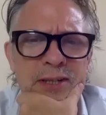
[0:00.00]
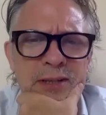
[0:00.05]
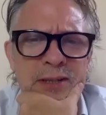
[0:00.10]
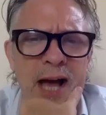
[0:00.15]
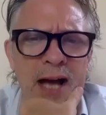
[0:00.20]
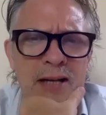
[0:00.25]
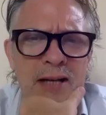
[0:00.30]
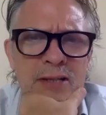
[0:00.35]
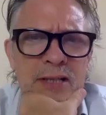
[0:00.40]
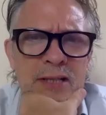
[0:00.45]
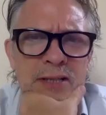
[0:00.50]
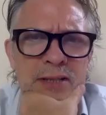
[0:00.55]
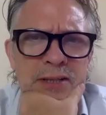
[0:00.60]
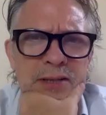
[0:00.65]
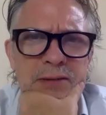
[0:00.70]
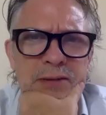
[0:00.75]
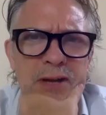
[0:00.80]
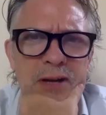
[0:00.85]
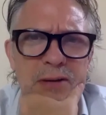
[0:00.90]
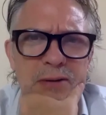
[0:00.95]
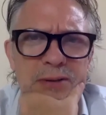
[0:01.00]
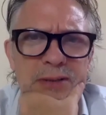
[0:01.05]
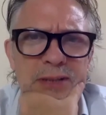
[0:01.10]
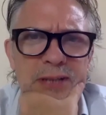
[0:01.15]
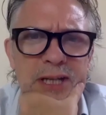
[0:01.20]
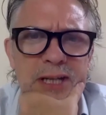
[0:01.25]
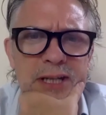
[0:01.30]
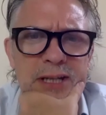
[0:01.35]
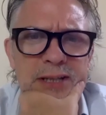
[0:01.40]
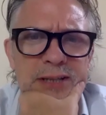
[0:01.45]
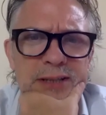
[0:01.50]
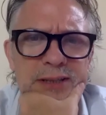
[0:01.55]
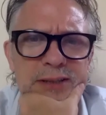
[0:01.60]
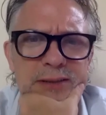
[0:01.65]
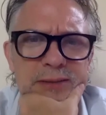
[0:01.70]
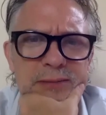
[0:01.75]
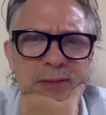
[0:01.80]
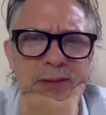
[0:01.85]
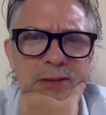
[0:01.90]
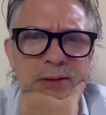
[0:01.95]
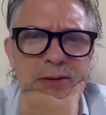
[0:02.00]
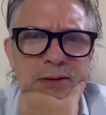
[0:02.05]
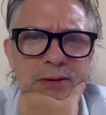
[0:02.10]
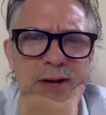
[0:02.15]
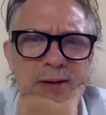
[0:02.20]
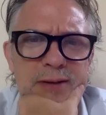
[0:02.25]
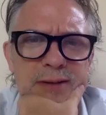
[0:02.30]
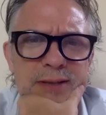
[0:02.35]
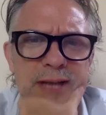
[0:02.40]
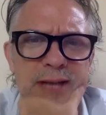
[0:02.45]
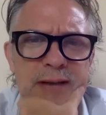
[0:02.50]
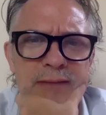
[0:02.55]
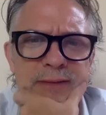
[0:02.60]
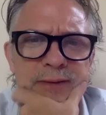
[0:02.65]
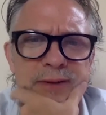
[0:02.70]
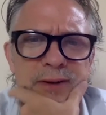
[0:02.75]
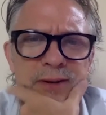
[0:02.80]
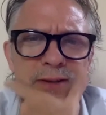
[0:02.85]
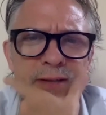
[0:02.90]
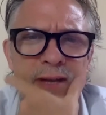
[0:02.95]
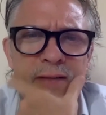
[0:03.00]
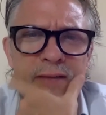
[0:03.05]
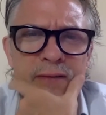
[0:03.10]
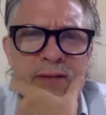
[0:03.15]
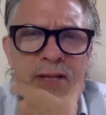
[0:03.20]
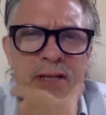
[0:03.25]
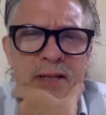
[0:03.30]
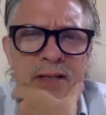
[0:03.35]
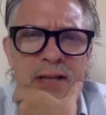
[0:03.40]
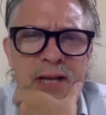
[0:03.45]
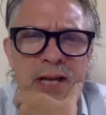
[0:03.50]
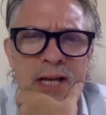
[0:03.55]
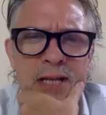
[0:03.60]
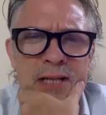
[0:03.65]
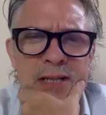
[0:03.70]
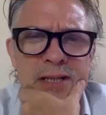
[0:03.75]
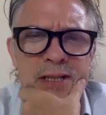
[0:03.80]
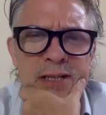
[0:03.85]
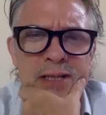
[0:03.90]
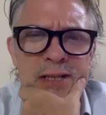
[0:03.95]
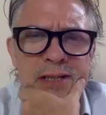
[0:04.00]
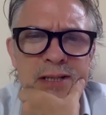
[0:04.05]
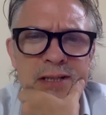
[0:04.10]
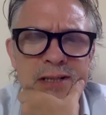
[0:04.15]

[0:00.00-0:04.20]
actually do loads of gigs when you were around seven, or seven and eight? And